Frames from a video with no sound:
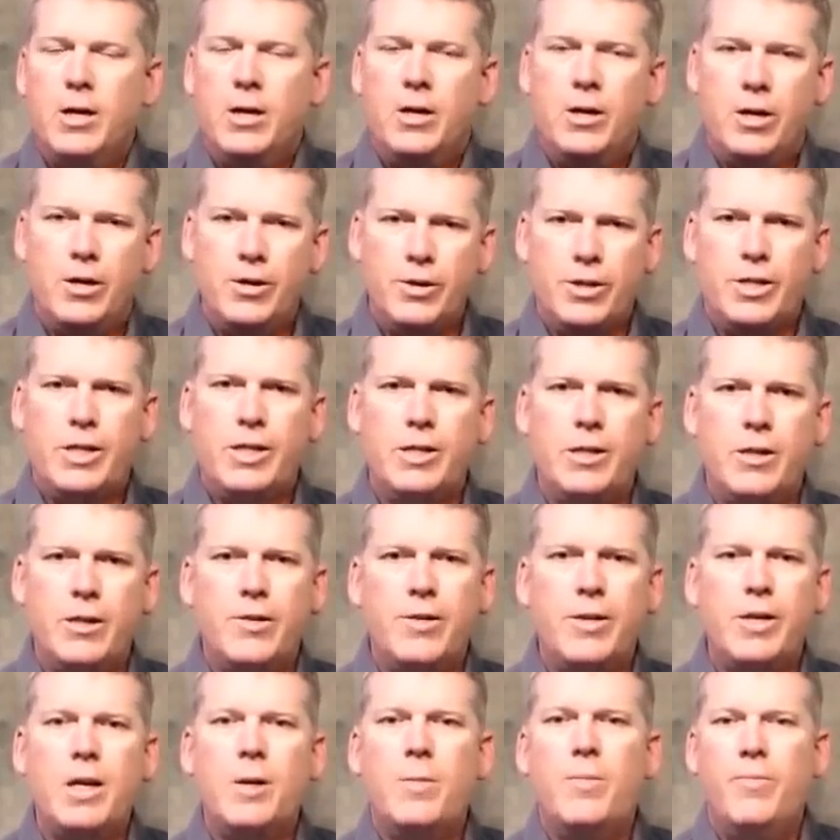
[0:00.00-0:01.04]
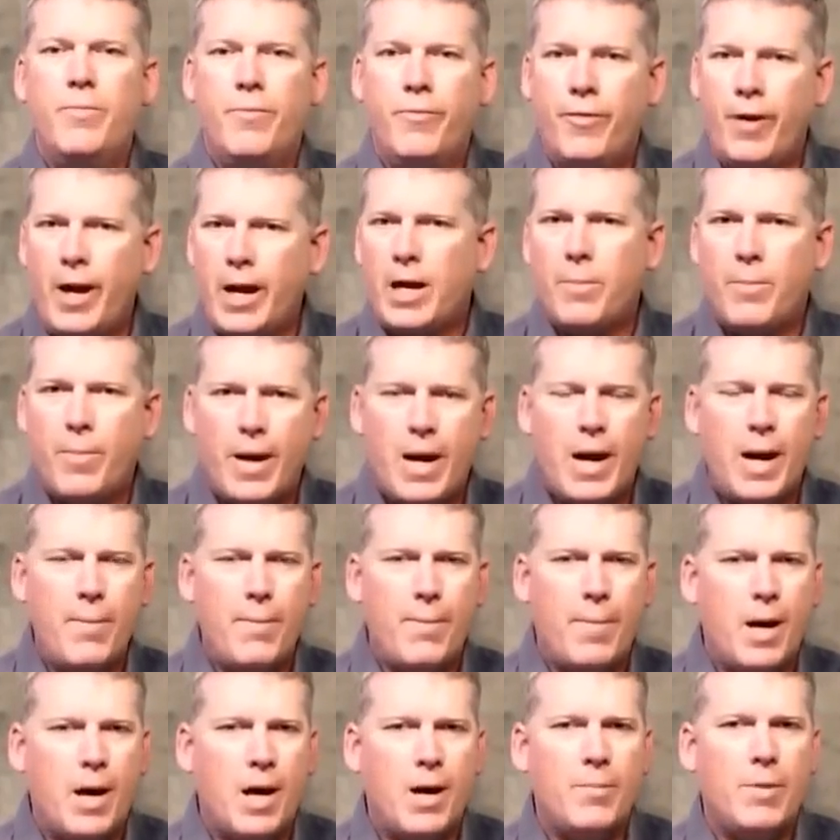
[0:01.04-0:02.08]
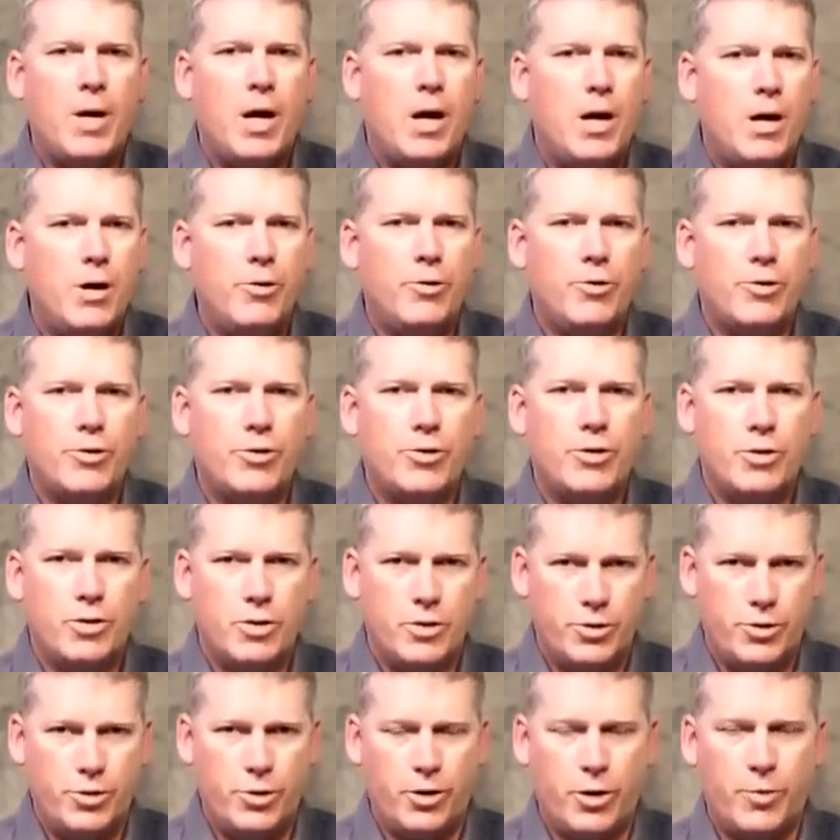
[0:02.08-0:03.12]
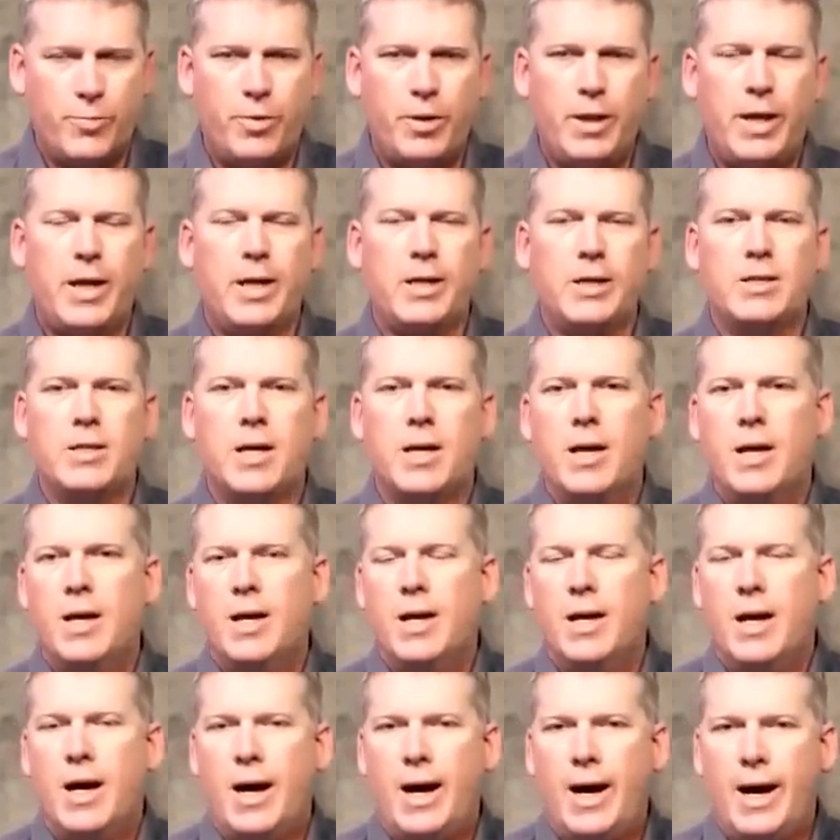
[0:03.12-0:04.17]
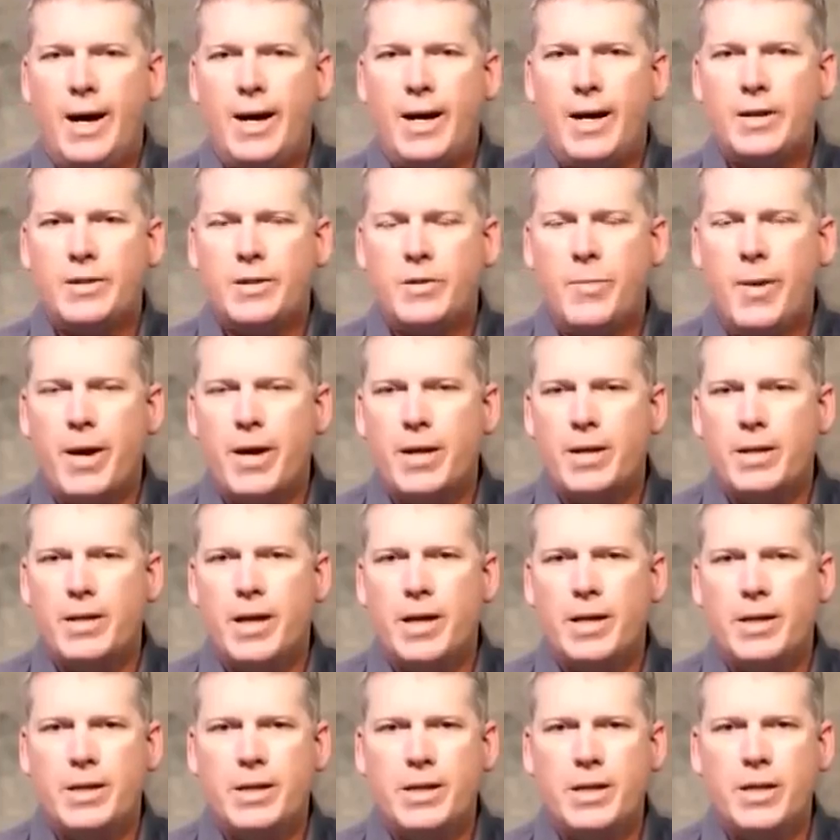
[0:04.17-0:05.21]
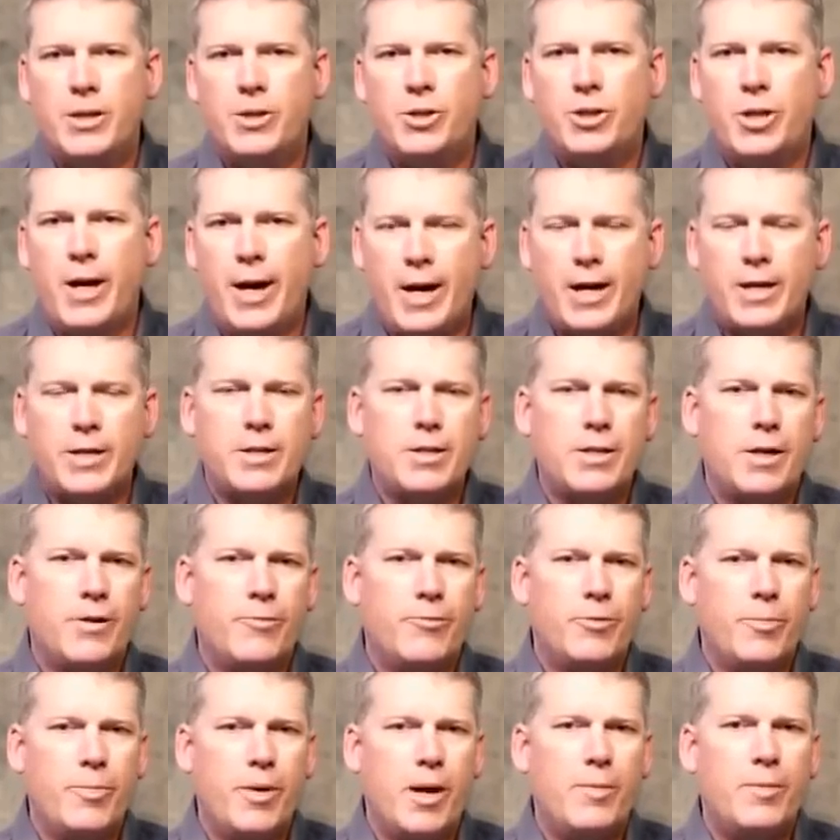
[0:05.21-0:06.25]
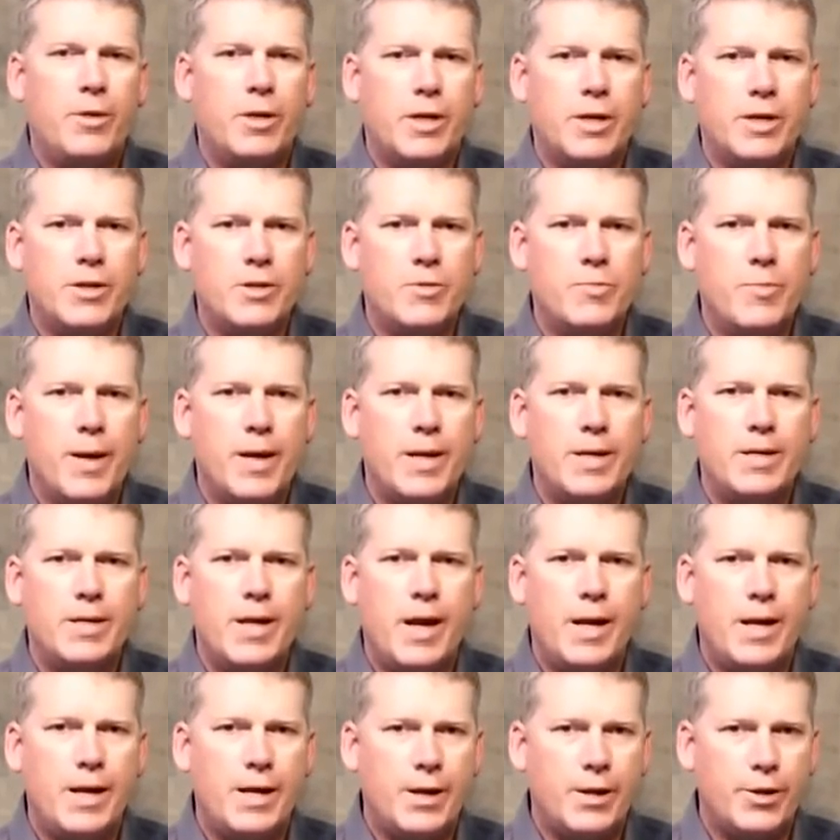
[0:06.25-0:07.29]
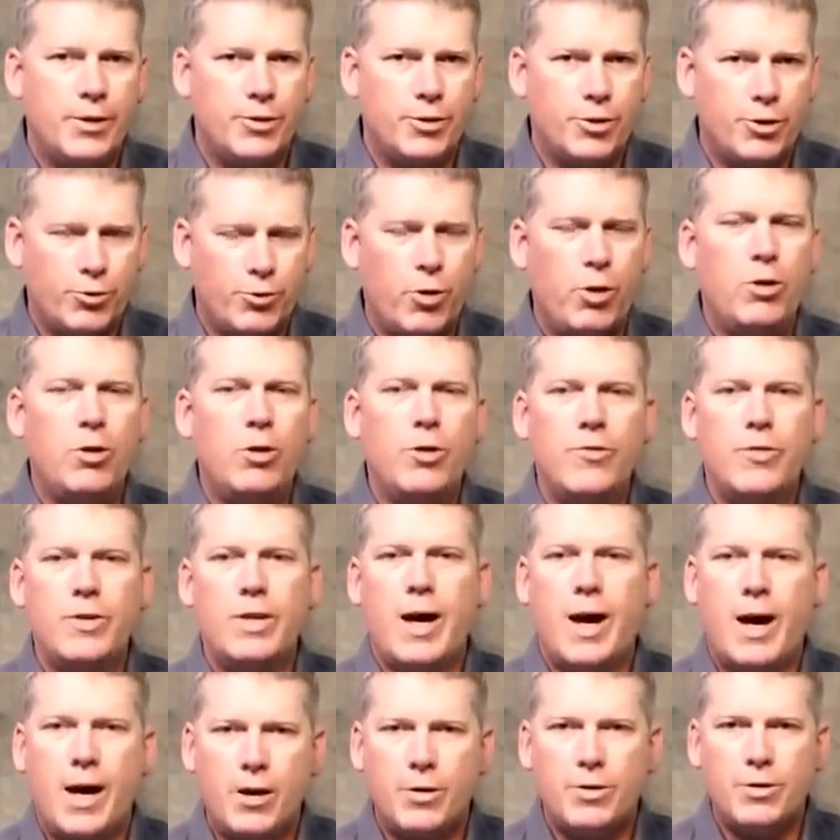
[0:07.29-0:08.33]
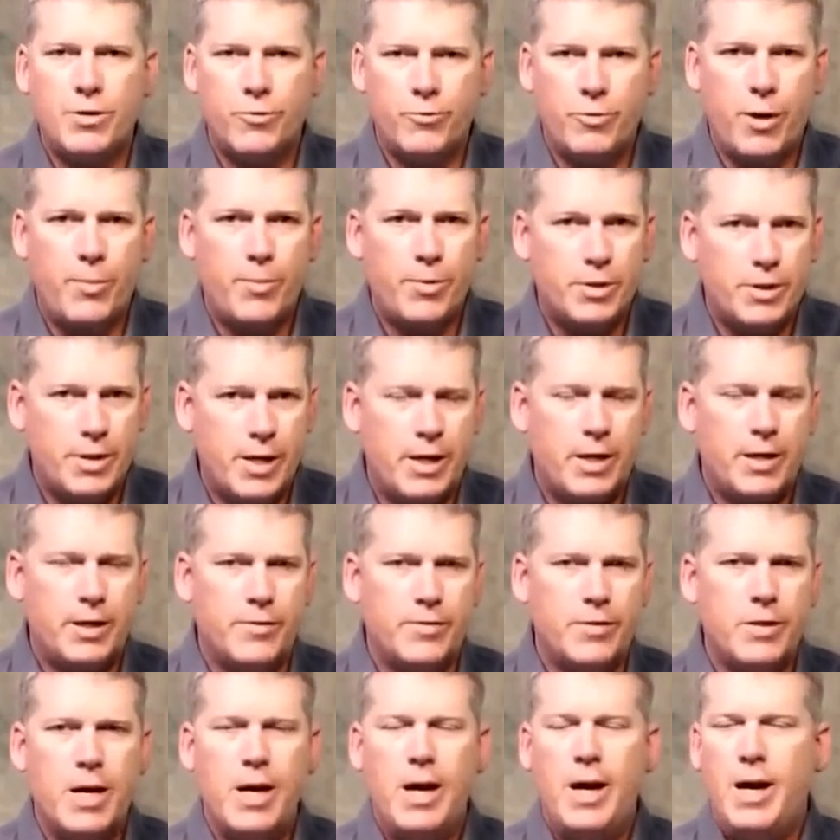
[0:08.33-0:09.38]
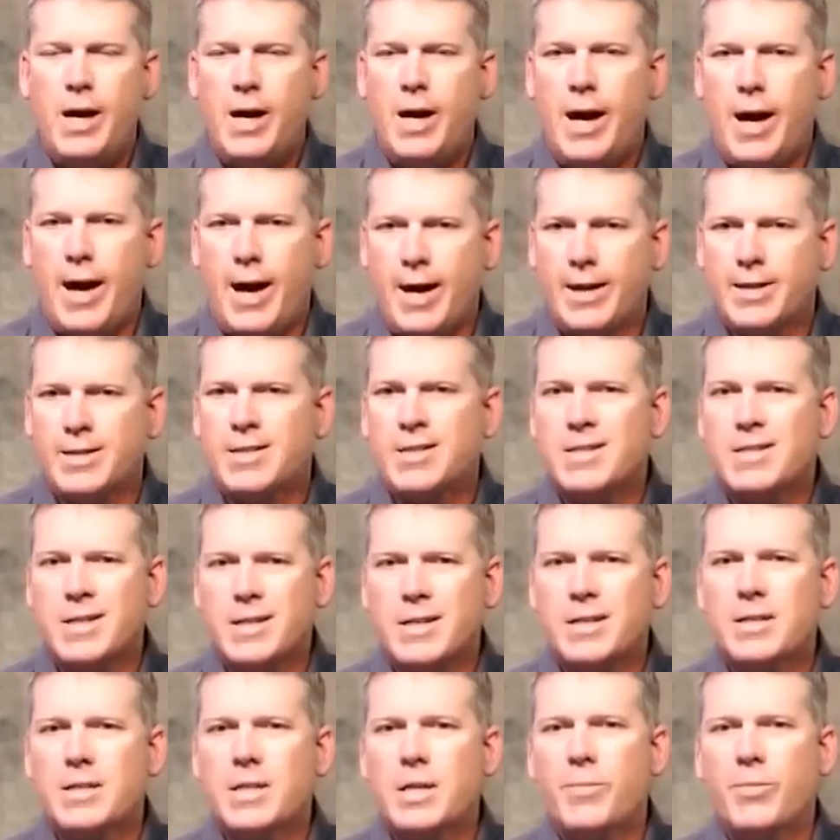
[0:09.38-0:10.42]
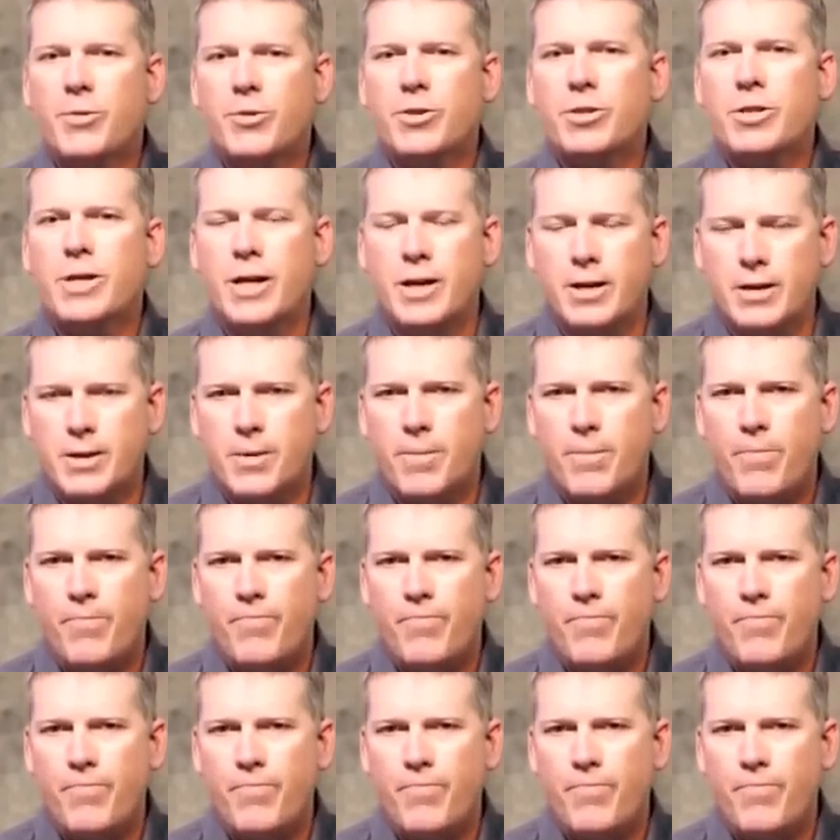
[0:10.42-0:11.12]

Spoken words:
Until the fake pipe bomb hoax took place, I had estimated that the chance of Republicans maintaining control over the House of Representatives at 60%.